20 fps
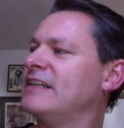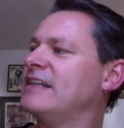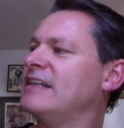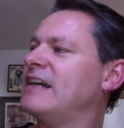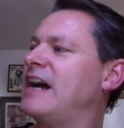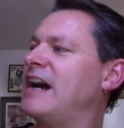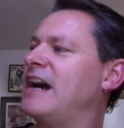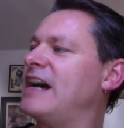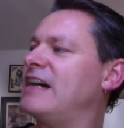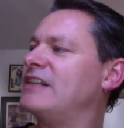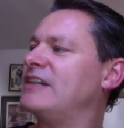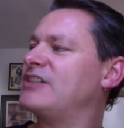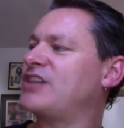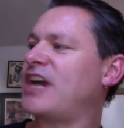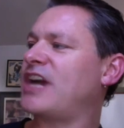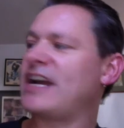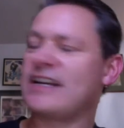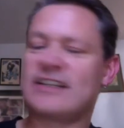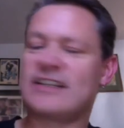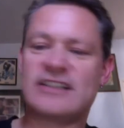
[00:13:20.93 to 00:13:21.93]

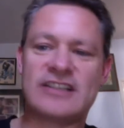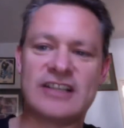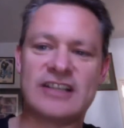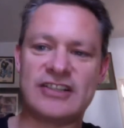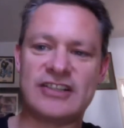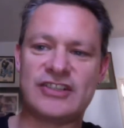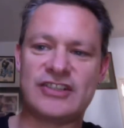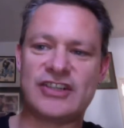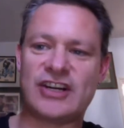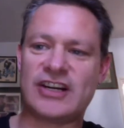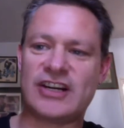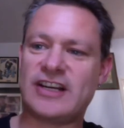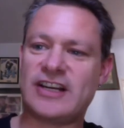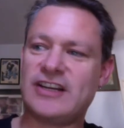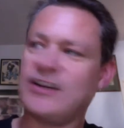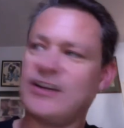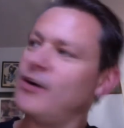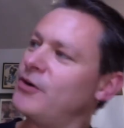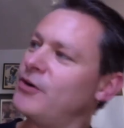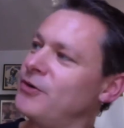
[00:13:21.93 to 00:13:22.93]
Zhang
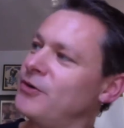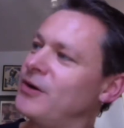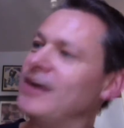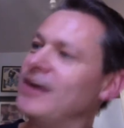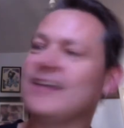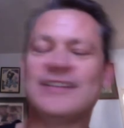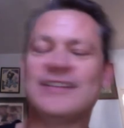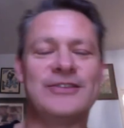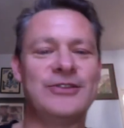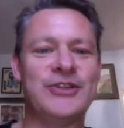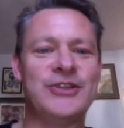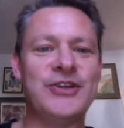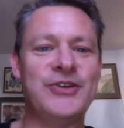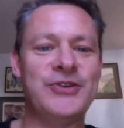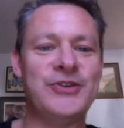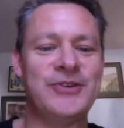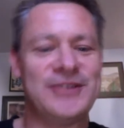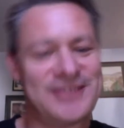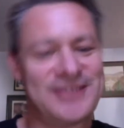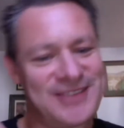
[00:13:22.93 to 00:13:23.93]
Zhao
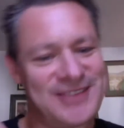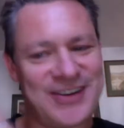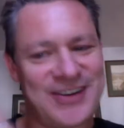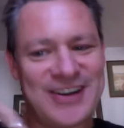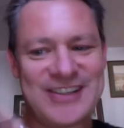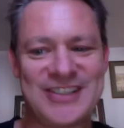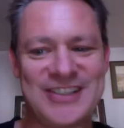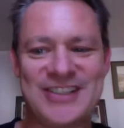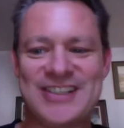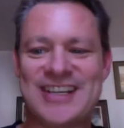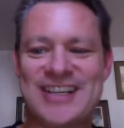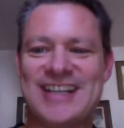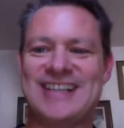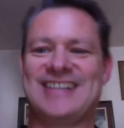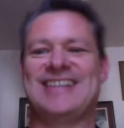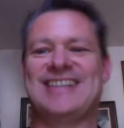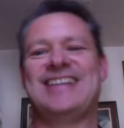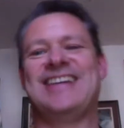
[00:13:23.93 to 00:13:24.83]
Yu. Sorry, I should say.